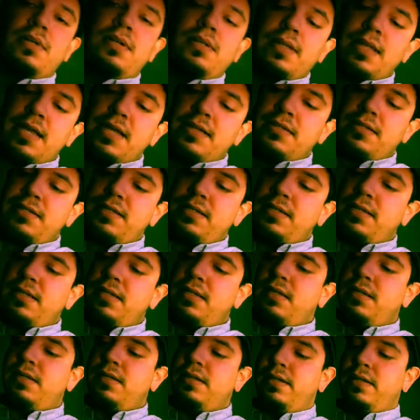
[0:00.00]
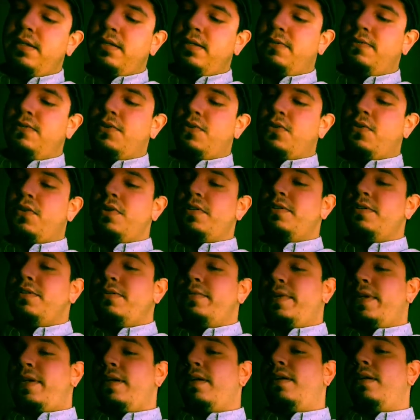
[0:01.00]
a classic. Of course,
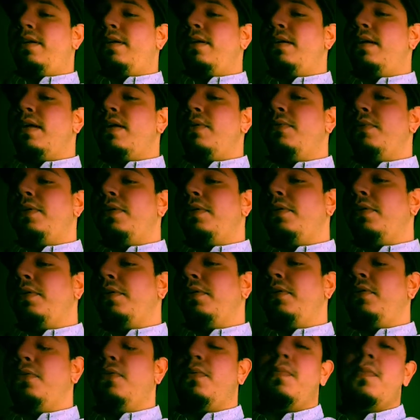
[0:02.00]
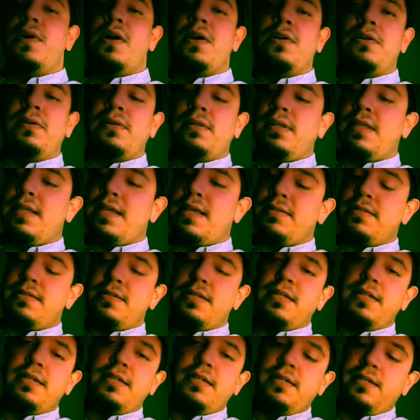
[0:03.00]
I would argue a modern
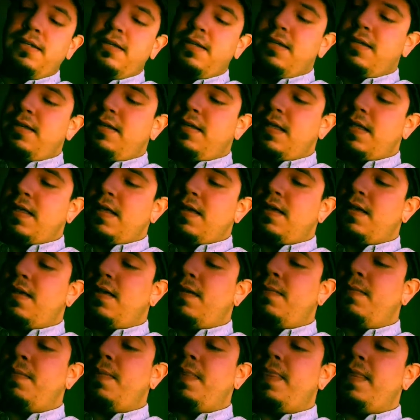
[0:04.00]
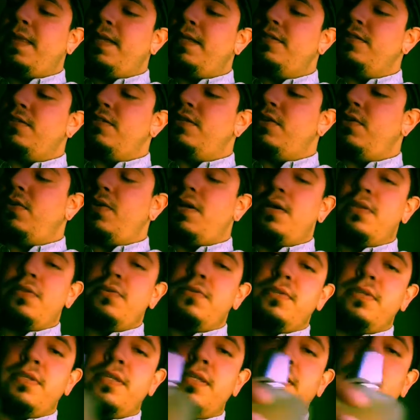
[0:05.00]
classic. It's no other
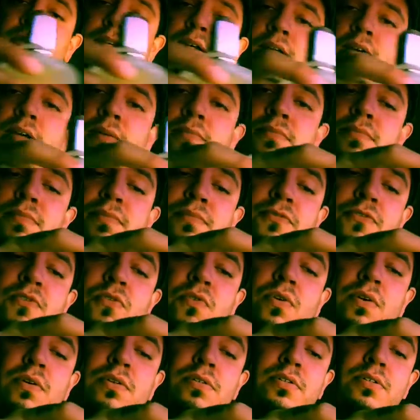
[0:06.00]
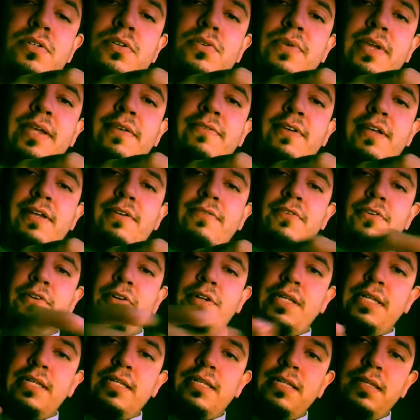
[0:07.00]
than Tom Ford's Grey Vetiver
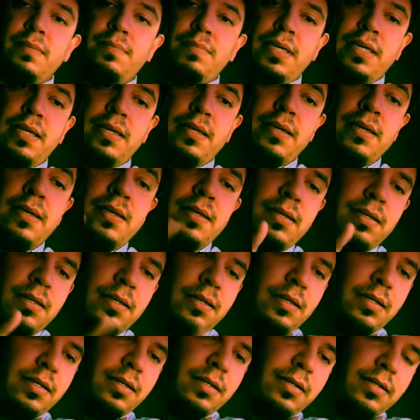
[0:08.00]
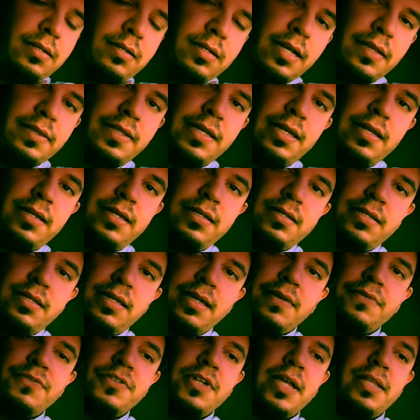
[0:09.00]
EDP. Not the
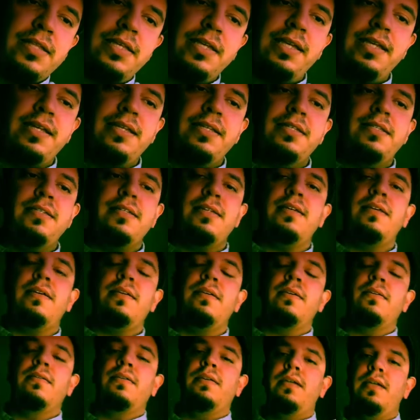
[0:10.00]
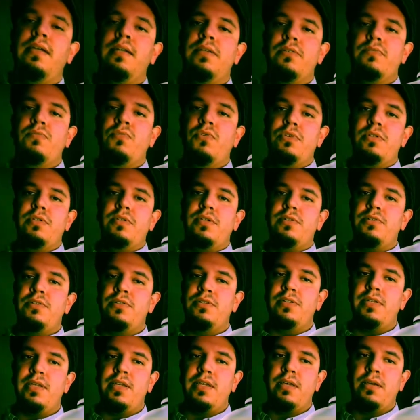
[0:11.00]
EDT. I've tried the EDT. It is more
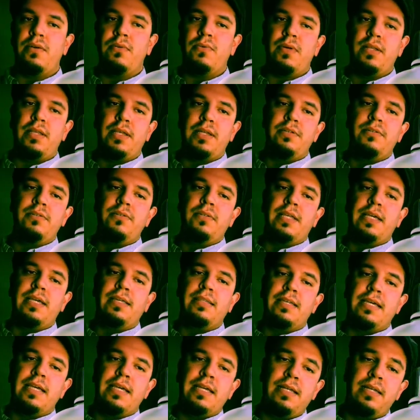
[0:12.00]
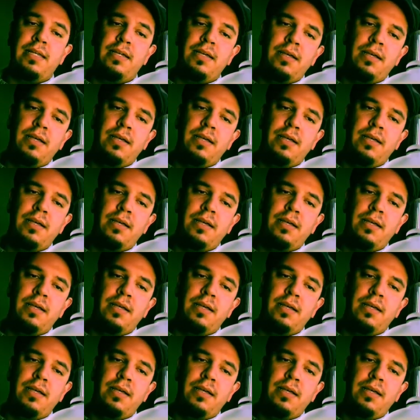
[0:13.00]
citrusy, and while I do like that,